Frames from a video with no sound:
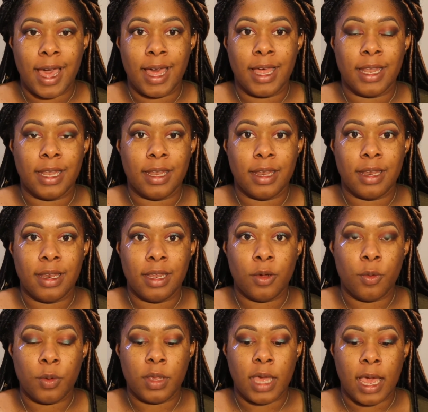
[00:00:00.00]
a
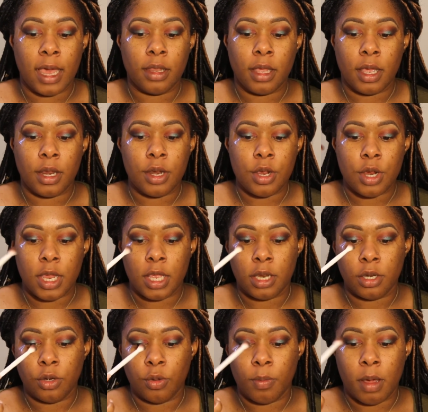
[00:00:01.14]
liquid eyeliner
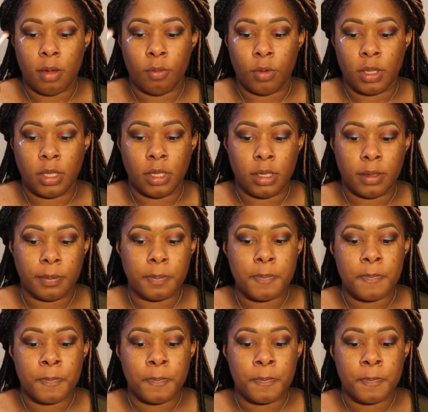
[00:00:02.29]
and do my wing,